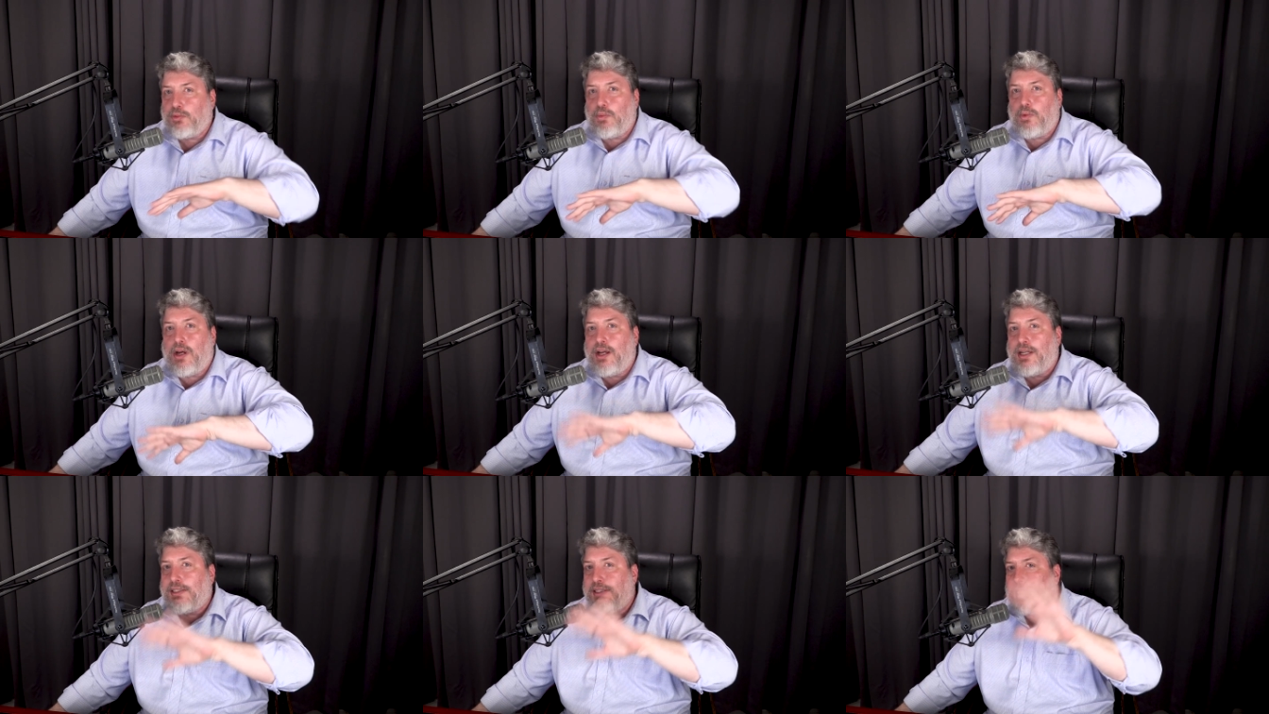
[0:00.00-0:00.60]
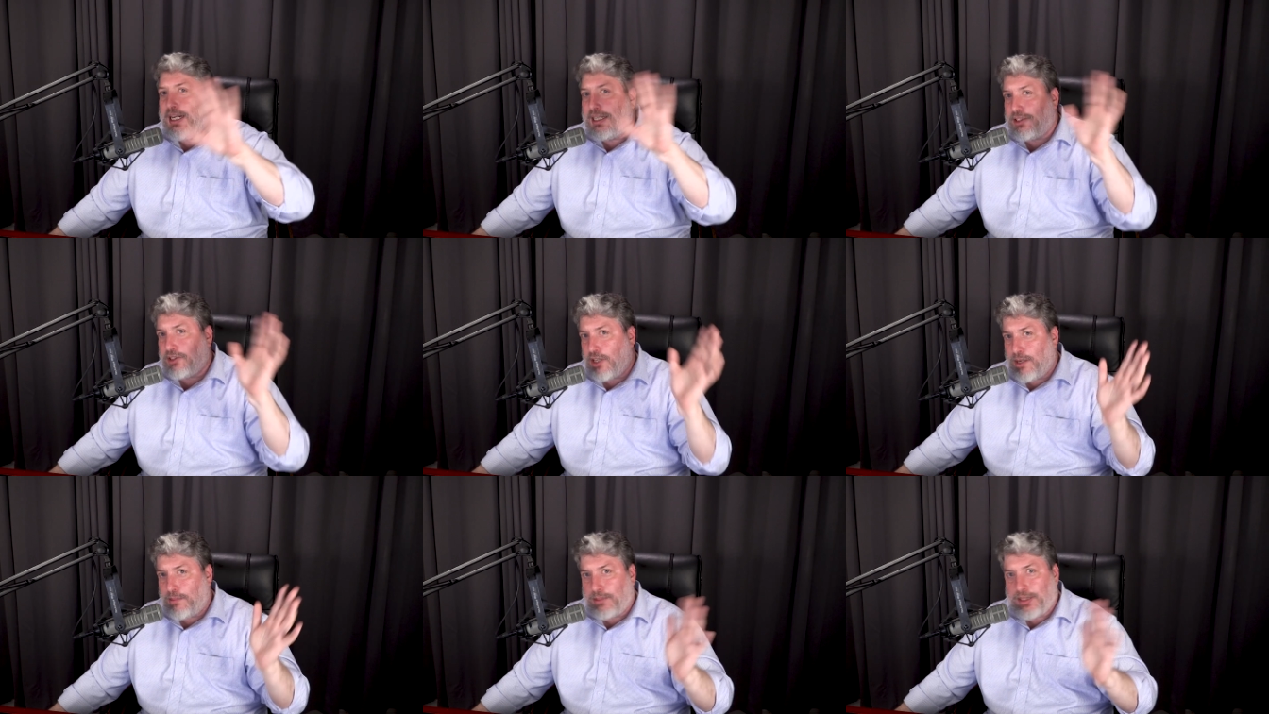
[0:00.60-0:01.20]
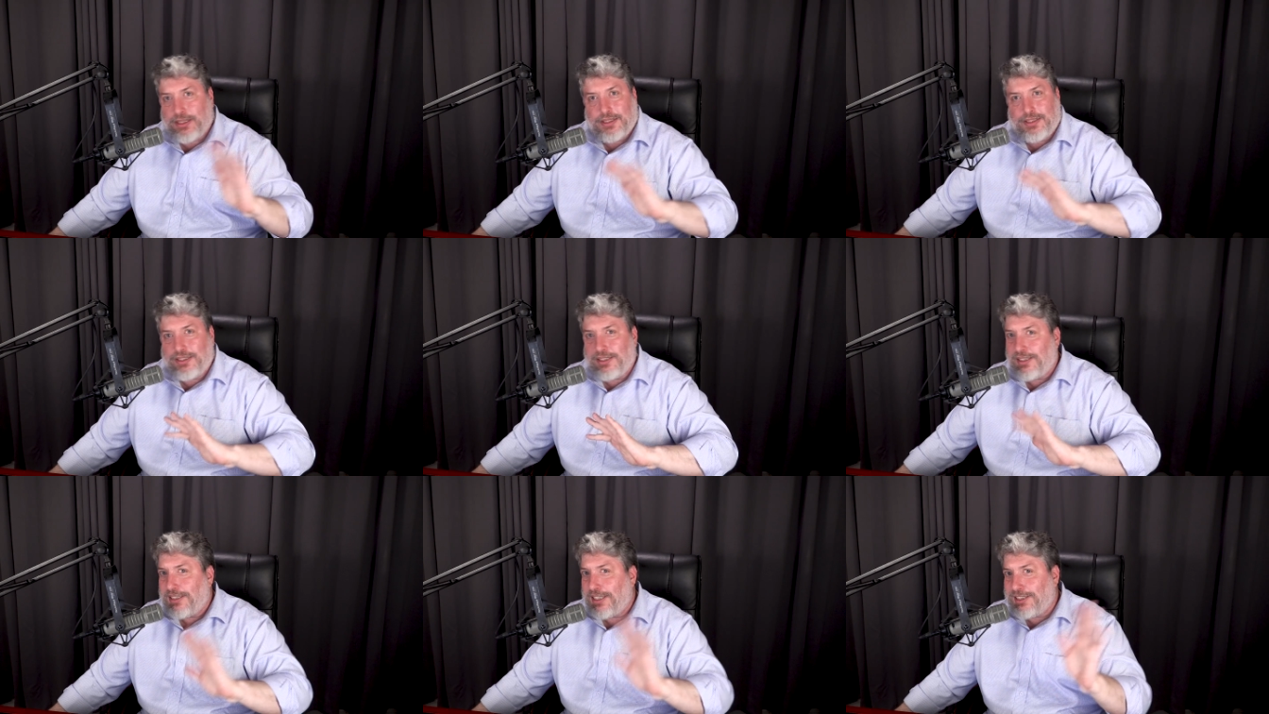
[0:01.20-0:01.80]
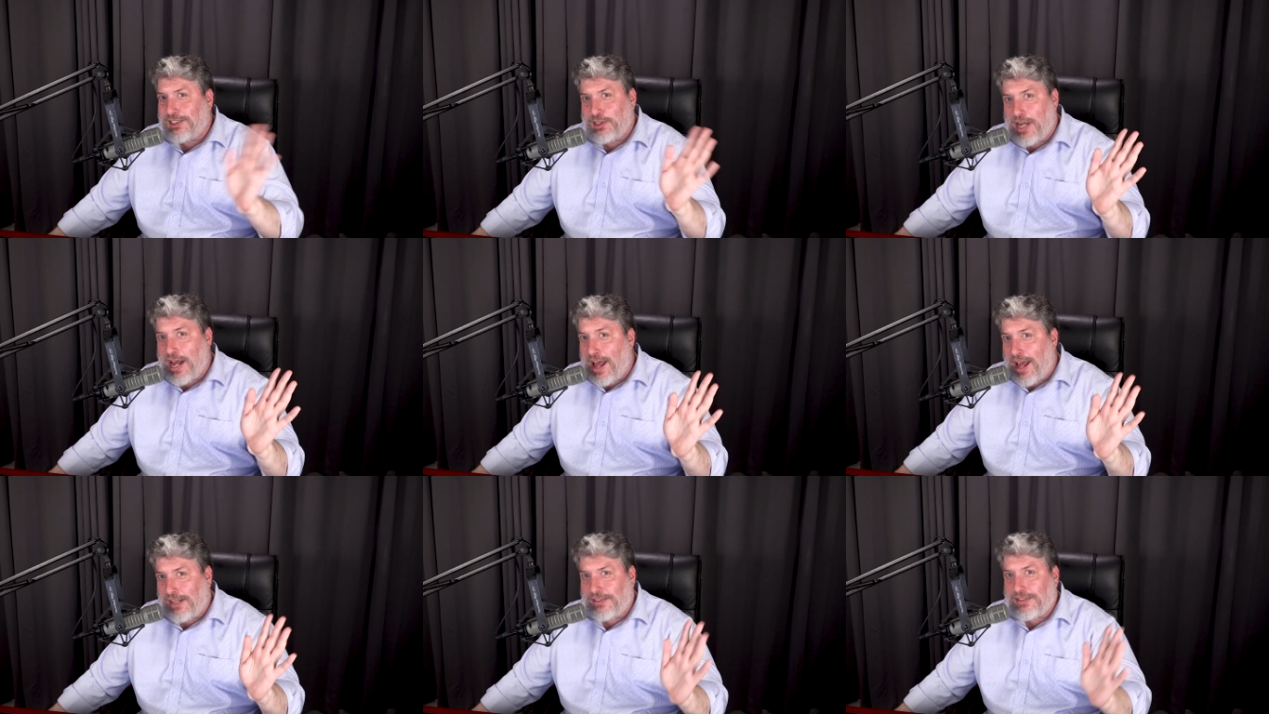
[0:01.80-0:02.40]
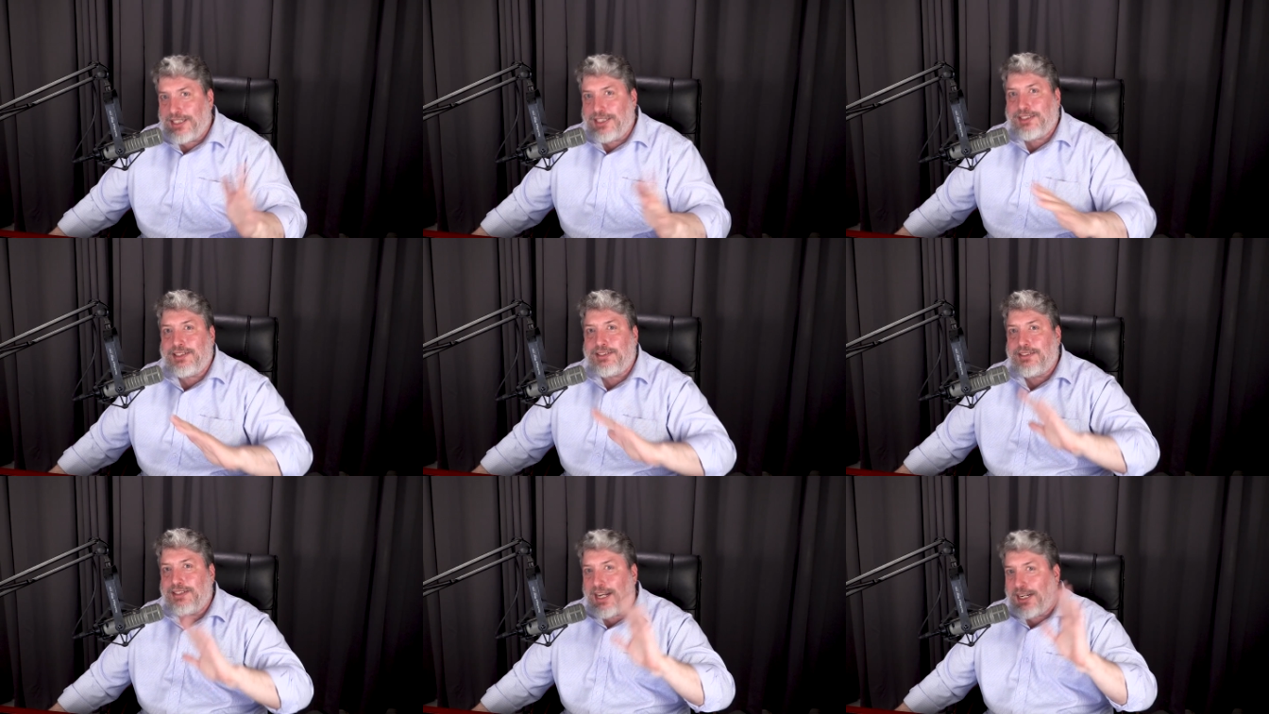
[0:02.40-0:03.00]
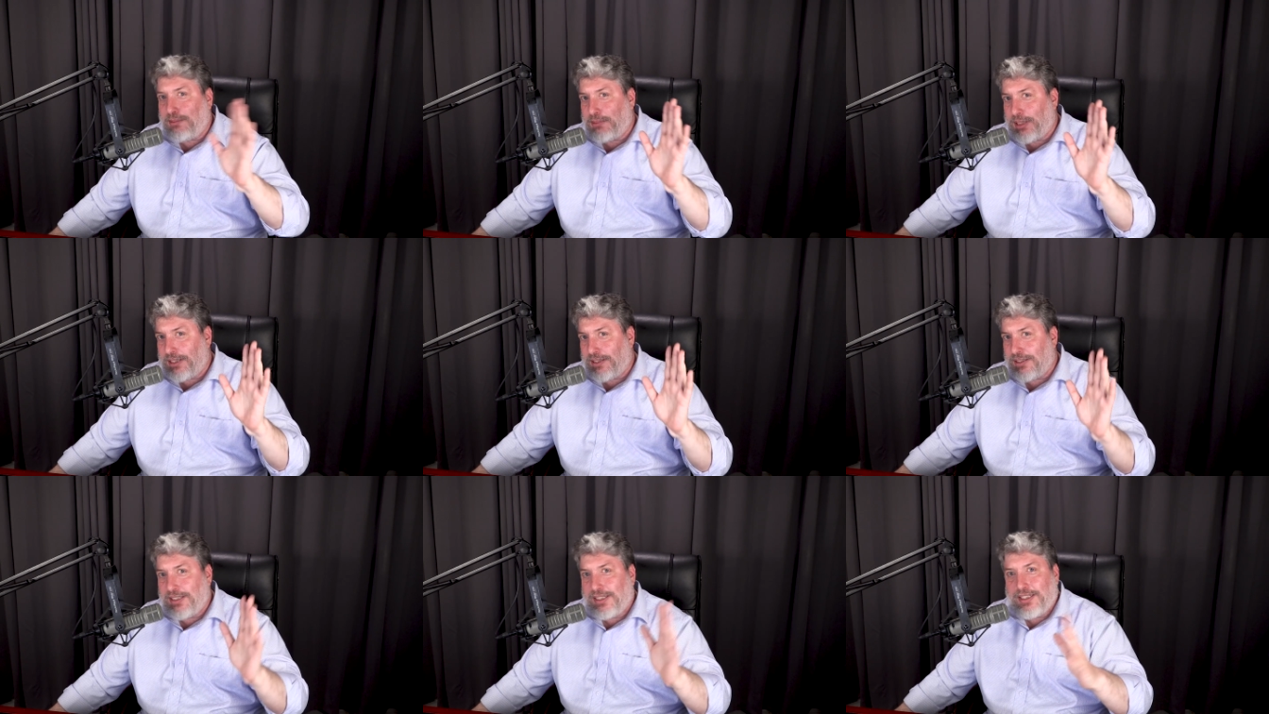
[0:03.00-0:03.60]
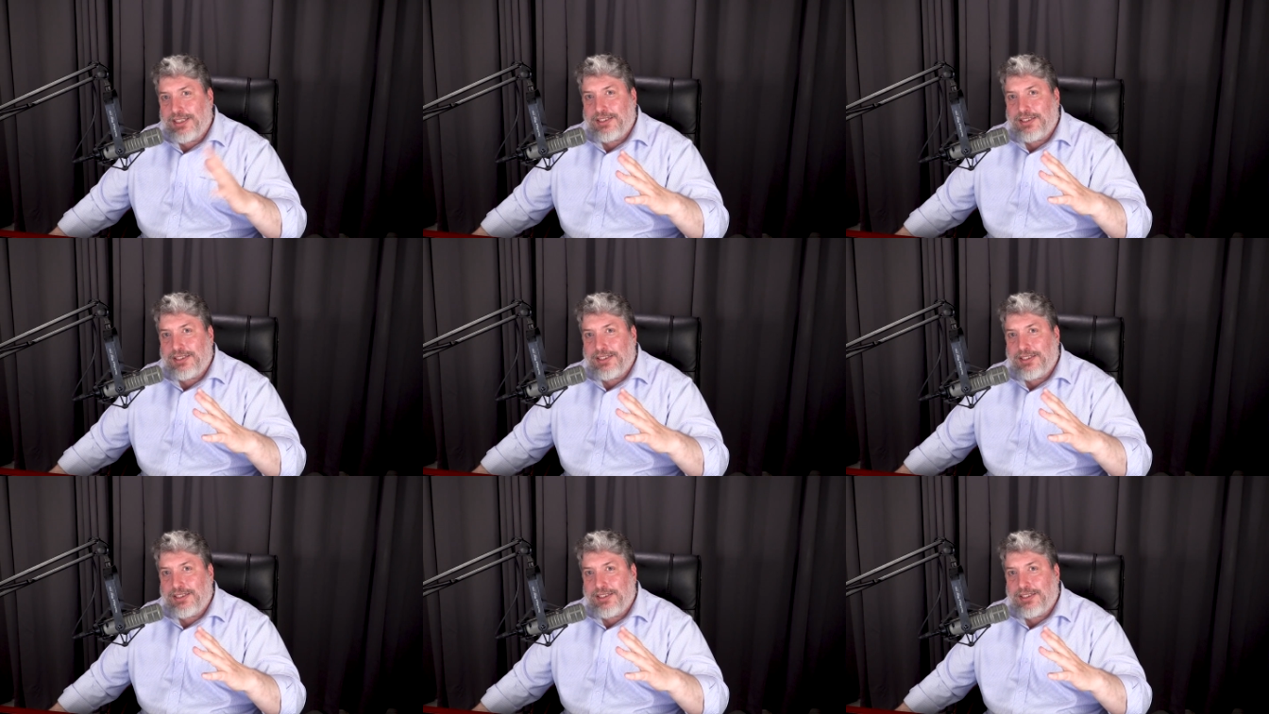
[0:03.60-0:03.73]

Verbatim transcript: is one nice harmony it's not it's a nightmare